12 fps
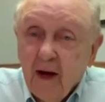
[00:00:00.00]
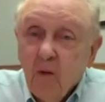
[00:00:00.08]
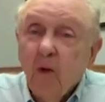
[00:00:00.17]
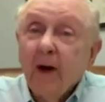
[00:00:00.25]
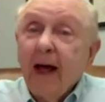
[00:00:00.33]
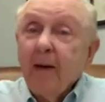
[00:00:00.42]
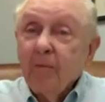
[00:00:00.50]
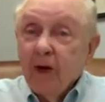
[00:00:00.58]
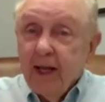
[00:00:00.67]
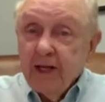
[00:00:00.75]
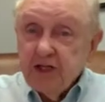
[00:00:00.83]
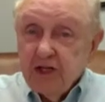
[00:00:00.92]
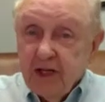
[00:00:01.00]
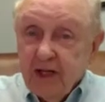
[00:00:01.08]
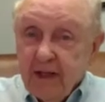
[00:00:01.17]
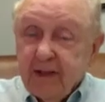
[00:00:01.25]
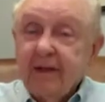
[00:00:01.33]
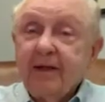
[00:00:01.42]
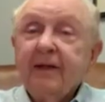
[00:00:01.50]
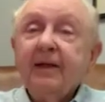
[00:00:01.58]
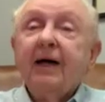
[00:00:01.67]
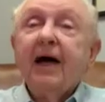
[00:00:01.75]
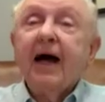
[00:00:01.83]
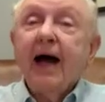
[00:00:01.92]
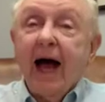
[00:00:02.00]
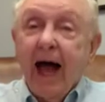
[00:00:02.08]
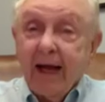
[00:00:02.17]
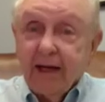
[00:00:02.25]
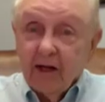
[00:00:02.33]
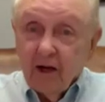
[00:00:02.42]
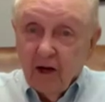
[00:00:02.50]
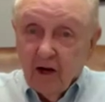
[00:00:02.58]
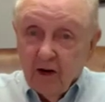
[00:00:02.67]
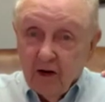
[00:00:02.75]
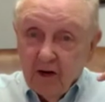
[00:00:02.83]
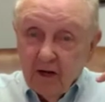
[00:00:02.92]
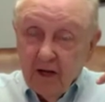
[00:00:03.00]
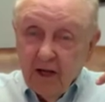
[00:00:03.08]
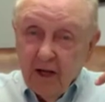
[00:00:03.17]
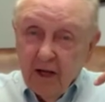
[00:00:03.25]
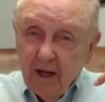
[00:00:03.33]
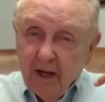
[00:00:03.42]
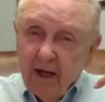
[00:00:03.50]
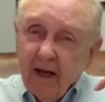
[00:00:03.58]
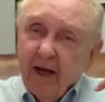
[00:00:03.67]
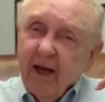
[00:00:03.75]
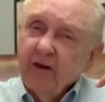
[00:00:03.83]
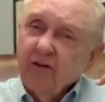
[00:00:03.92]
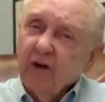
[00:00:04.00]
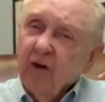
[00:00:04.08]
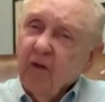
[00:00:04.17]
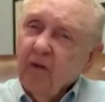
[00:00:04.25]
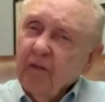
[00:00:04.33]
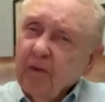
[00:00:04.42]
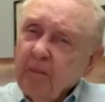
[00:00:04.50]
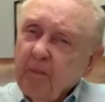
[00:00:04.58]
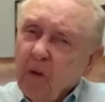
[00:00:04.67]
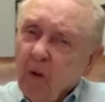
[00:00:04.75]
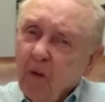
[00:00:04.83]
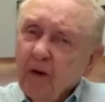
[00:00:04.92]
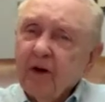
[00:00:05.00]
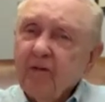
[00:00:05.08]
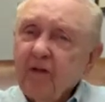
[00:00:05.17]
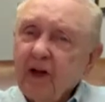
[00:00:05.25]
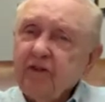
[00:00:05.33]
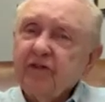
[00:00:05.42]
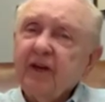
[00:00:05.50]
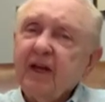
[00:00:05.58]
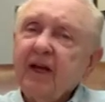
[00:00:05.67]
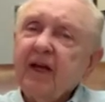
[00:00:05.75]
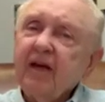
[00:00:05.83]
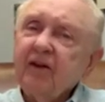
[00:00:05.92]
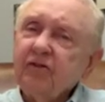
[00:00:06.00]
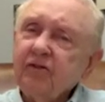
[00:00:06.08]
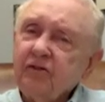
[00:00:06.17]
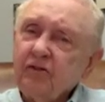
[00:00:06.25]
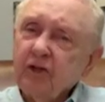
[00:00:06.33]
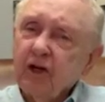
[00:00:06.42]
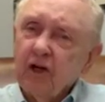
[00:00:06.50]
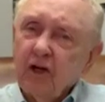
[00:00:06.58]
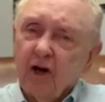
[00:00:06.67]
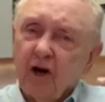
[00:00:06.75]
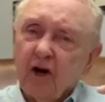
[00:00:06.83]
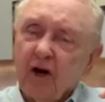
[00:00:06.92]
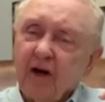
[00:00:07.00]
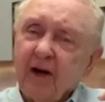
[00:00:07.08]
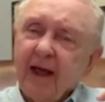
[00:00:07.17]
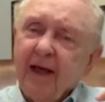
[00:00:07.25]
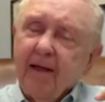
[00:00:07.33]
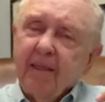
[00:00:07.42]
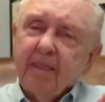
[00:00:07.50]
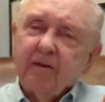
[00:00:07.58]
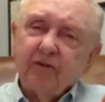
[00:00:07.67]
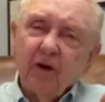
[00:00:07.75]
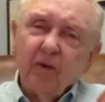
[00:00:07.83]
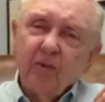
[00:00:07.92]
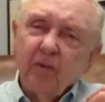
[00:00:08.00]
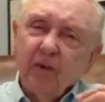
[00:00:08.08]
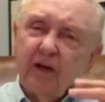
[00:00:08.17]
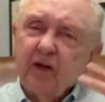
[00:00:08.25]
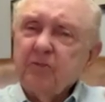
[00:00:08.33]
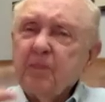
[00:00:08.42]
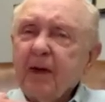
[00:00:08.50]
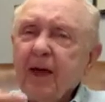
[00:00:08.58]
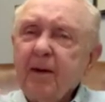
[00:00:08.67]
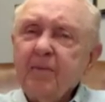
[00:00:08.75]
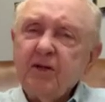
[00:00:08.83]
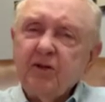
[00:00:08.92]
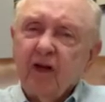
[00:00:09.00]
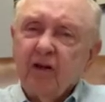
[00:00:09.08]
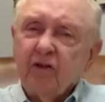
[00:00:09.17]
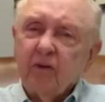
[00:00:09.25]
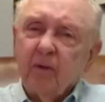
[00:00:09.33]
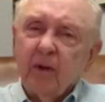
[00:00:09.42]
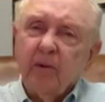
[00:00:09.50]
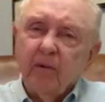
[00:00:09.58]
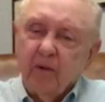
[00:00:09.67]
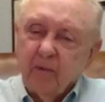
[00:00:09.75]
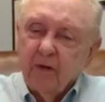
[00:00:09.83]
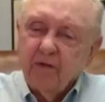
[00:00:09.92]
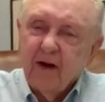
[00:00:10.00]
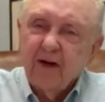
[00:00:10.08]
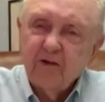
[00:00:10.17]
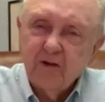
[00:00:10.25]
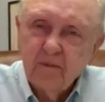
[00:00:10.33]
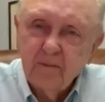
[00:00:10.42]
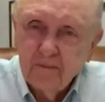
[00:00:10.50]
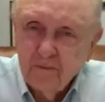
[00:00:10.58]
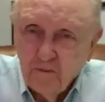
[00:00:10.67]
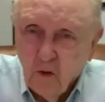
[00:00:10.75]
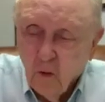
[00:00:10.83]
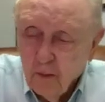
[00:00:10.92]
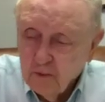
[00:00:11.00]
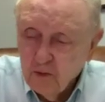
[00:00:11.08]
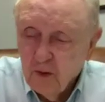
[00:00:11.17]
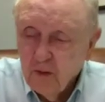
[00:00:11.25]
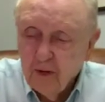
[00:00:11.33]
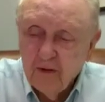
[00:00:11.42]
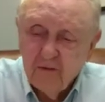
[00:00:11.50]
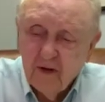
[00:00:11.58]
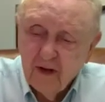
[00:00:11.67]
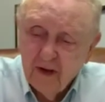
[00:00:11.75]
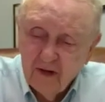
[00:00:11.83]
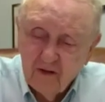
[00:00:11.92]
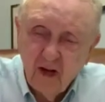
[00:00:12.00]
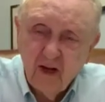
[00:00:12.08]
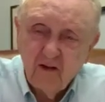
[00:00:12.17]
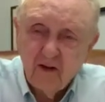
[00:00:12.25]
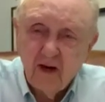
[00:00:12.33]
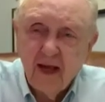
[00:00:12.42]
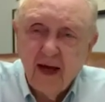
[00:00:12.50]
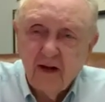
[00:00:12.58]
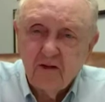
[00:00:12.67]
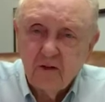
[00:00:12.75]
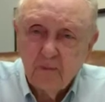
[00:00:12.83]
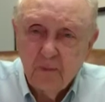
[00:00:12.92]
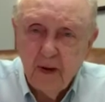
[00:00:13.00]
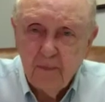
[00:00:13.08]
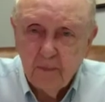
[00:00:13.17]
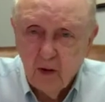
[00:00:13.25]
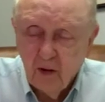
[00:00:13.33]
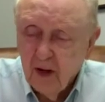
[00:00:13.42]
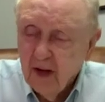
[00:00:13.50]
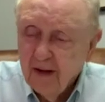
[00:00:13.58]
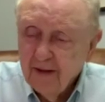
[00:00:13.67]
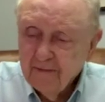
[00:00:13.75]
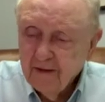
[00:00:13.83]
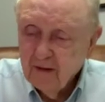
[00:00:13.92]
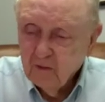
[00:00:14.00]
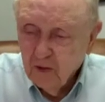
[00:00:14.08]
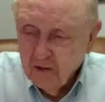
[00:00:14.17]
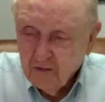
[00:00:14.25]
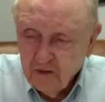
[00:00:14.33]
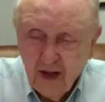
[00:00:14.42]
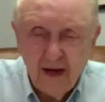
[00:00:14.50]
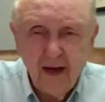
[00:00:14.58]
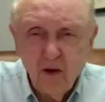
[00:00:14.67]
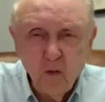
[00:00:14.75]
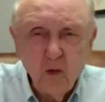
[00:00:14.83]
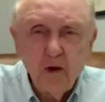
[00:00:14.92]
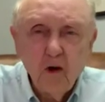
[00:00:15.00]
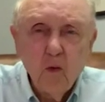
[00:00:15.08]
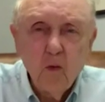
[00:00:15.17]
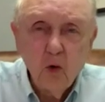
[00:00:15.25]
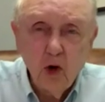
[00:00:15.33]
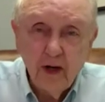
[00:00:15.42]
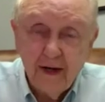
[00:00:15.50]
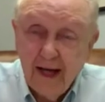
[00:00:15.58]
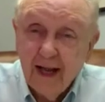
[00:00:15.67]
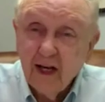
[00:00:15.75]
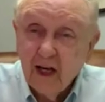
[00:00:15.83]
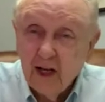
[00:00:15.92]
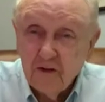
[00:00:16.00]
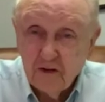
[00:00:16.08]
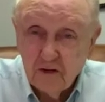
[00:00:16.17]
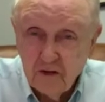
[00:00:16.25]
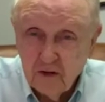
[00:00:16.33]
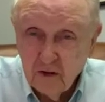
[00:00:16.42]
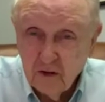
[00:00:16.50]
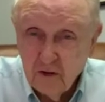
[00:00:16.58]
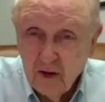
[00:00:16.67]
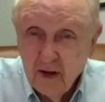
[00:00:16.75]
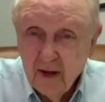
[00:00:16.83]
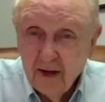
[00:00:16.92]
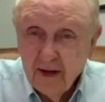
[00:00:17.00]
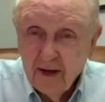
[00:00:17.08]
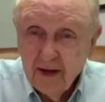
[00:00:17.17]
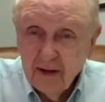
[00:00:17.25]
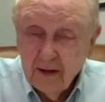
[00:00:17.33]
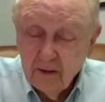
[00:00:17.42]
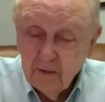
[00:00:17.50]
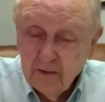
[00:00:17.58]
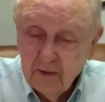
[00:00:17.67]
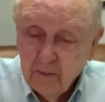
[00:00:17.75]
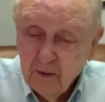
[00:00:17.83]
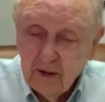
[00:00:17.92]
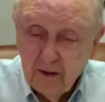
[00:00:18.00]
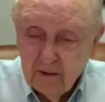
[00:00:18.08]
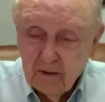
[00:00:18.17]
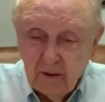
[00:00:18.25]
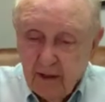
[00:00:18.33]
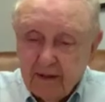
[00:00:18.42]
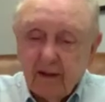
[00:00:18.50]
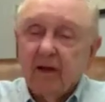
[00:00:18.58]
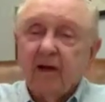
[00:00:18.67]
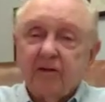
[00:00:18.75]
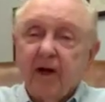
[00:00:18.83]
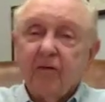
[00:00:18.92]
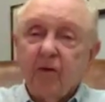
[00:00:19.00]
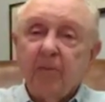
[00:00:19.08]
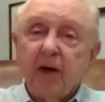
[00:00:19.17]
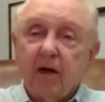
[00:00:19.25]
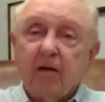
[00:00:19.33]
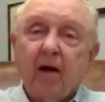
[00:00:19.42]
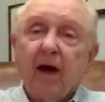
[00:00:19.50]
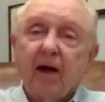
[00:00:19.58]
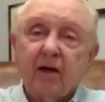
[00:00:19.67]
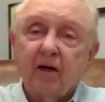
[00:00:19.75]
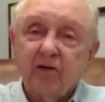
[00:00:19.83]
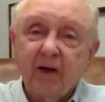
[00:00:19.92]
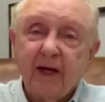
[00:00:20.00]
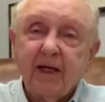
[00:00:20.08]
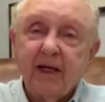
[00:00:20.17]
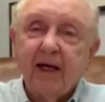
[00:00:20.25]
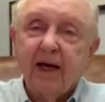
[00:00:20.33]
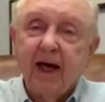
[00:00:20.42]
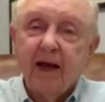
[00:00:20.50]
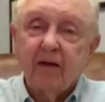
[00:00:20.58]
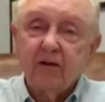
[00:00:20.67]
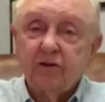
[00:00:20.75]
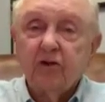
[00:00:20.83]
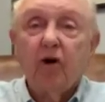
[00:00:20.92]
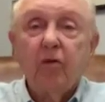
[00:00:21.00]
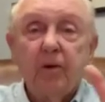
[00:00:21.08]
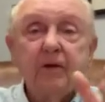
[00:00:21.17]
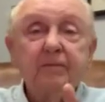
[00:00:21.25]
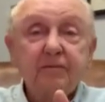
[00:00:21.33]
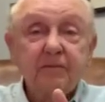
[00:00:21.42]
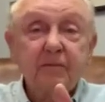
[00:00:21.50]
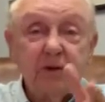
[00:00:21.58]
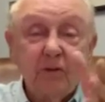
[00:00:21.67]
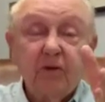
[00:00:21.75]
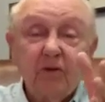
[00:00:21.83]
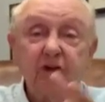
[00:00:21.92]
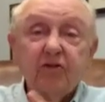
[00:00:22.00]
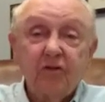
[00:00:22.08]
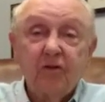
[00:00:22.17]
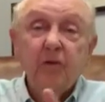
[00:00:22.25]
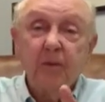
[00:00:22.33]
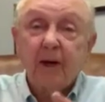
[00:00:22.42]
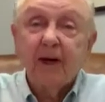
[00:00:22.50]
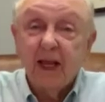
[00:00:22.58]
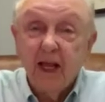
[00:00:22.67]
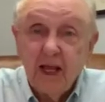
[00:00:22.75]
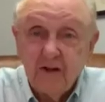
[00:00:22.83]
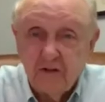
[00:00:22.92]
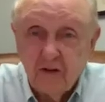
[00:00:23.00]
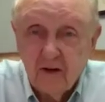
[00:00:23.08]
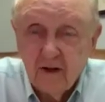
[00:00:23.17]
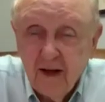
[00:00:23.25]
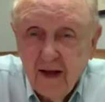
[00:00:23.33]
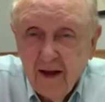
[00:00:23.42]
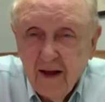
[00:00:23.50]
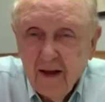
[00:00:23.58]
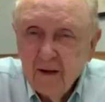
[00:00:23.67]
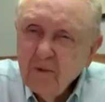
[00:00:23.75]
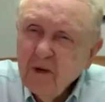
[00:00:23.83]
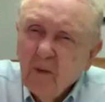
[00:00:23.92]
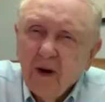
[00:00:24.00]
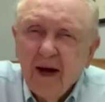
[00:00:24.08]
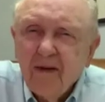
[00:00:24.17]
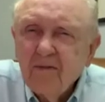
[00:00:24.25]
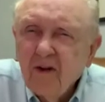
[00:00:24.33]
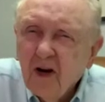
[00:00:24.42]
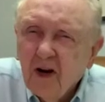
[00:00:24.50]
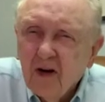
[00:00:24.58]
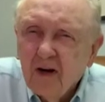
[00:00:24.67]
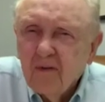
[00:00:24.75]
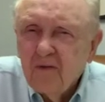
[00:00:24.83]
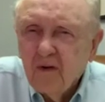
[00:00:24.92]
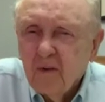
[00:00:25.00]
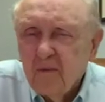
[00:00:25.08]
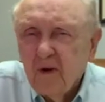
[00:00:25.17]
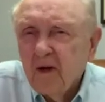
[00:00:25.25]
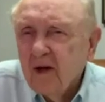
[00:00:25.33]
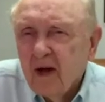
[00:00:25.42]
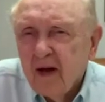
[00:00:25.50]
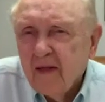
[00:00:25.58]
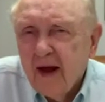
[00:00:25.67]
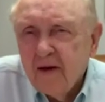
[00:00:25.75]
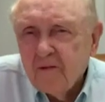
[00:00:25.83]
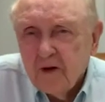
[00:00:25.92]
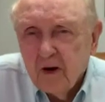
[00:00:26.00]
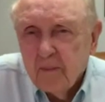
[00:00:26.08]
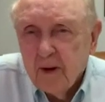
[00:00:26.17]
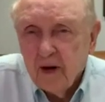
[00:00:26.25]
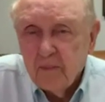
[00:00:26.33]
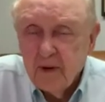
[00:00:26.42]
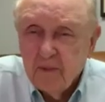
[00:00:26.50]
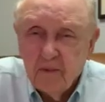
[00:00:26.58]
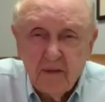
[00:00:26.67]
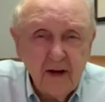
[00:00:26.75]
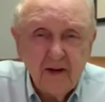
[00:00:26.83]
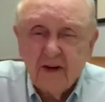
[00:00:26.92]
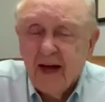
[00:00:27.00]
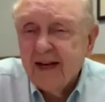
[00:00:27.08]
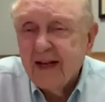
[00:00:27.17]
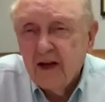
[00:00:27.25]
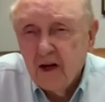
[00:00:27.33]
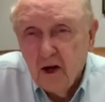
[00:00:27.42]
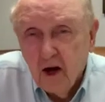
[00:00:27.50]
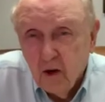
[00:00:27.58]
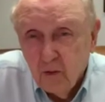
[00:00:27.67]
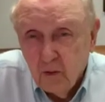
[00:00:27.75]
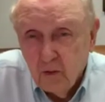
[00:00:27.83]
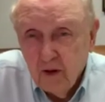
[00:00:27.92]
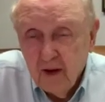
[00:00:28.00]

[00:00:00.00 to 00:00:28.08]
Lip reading: When I'm listening, I can learn. And so the point of listening is to learn. So we just became intentional. We've had some forums. We've intentionally had some people that we've sat down one-on-one and listened to. We elected not to have a big crowd because that can get out of control, but with just a few people, listen. Let me tell you what I've learned from a lot of the African-American people, things I didn't know,